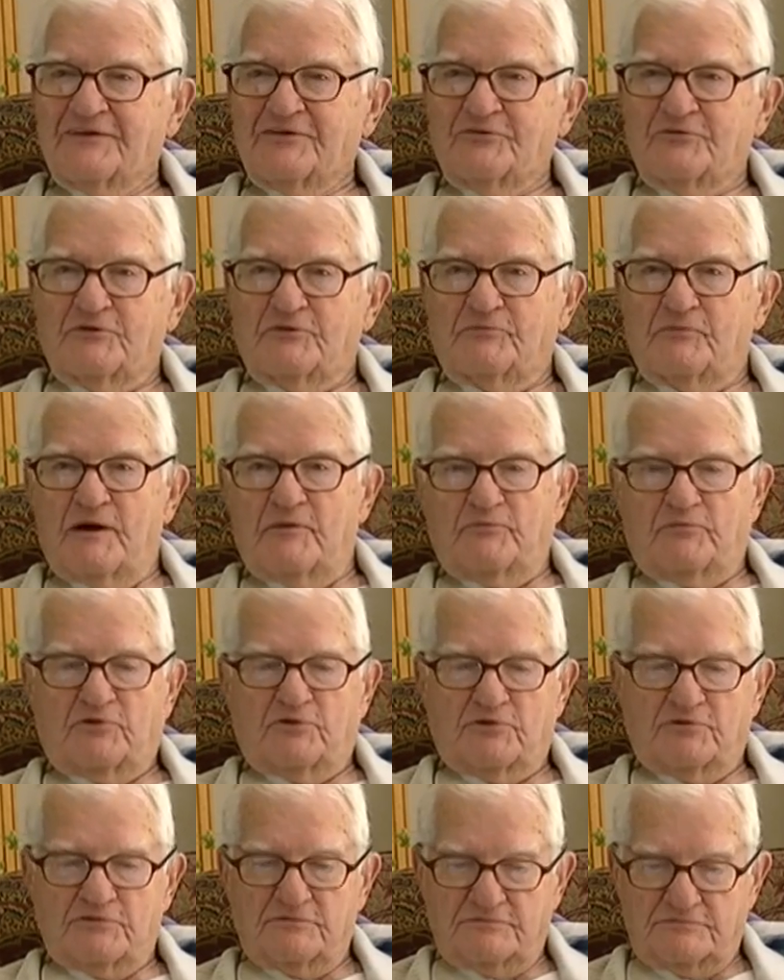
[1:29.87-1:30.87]

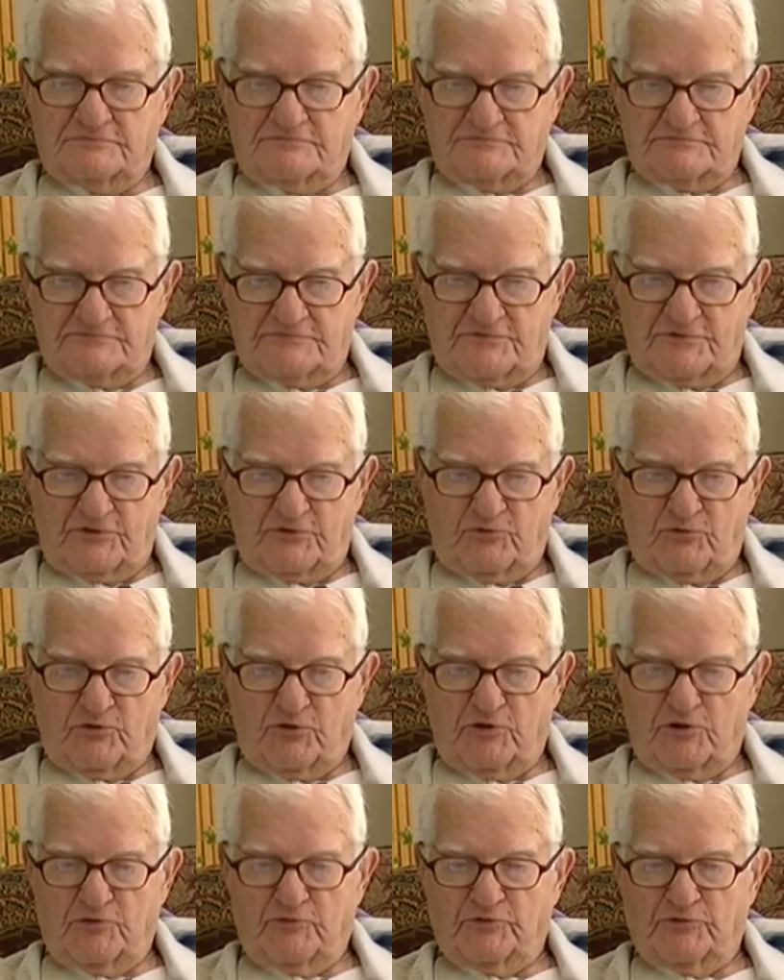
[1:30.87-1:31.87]
Remember, the
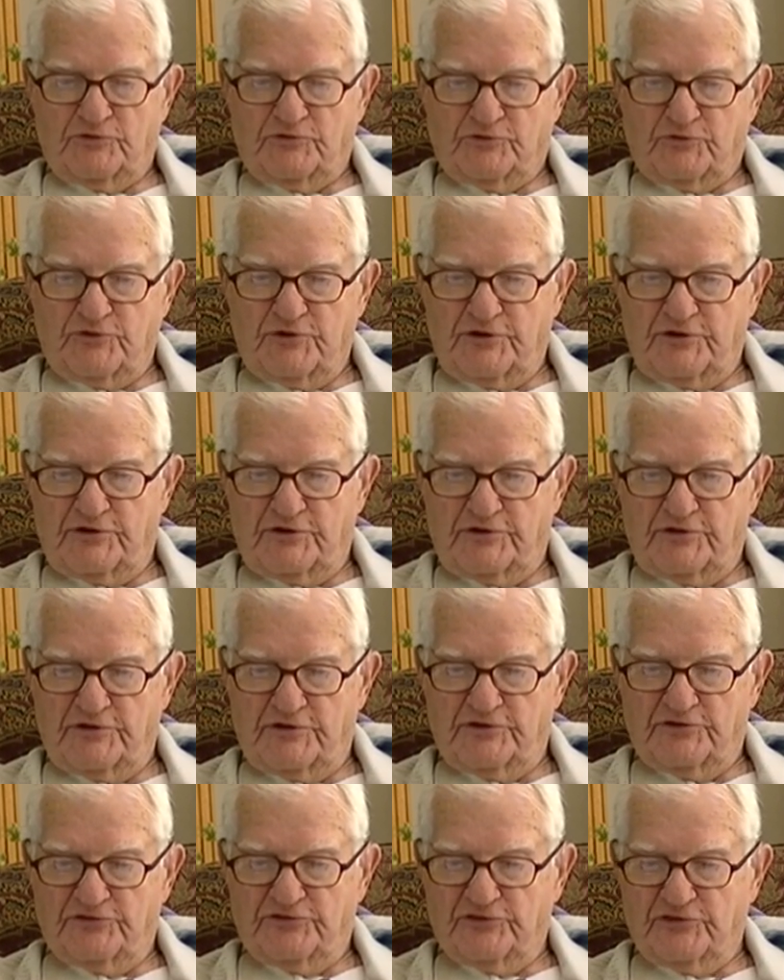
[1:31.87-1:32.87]
world was created
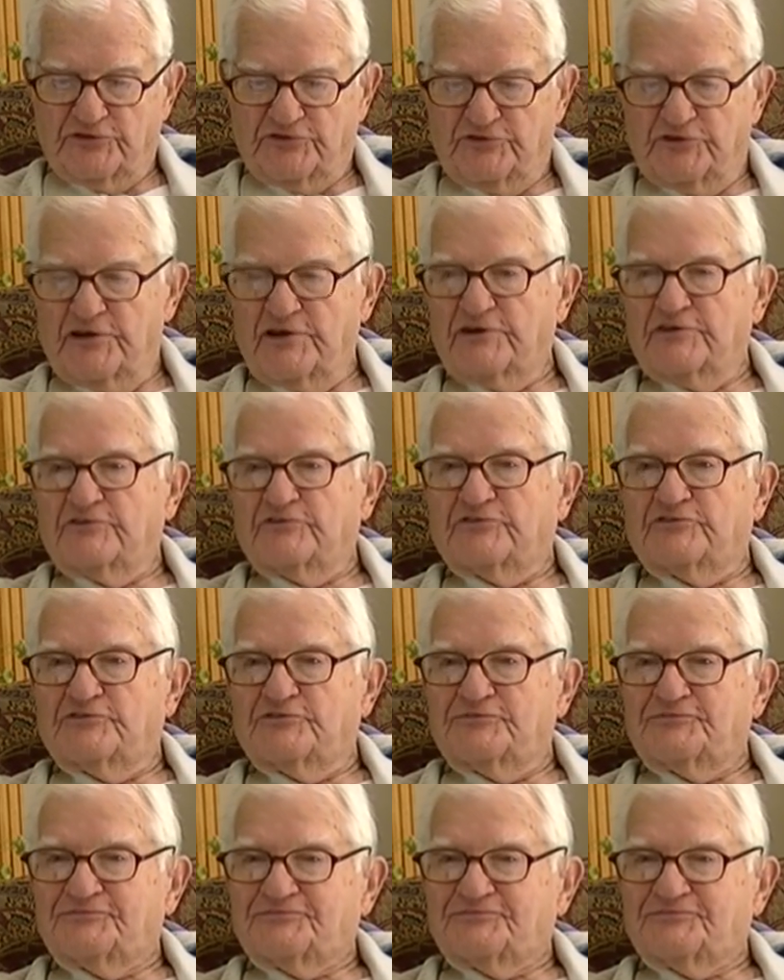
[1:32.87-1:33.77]
in 6 days.